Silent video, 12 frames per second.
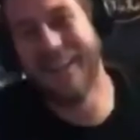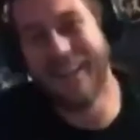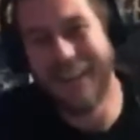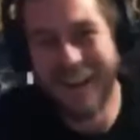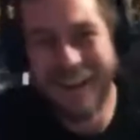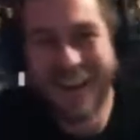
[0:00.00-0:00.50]

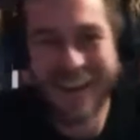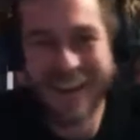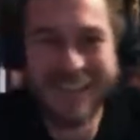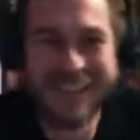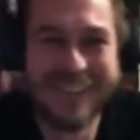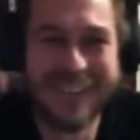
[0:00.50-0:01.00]
like a
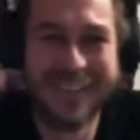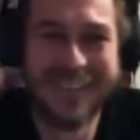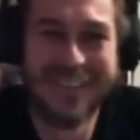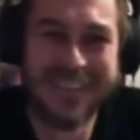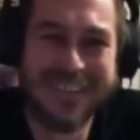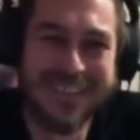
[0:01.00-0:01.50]
merger of the
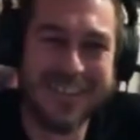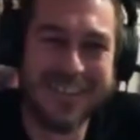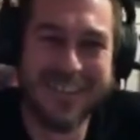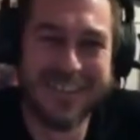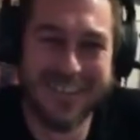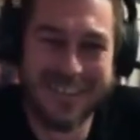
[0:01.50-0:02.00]
two of
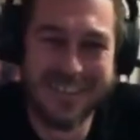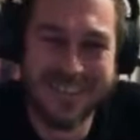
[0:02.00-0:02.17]
us.